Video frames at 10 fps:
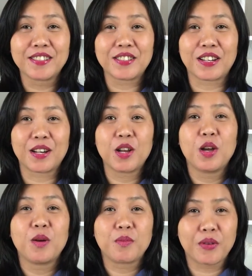i'm sorry
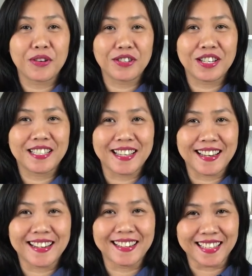
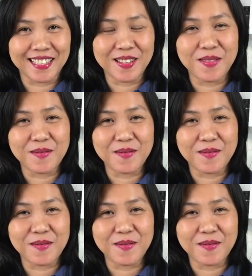purchasing this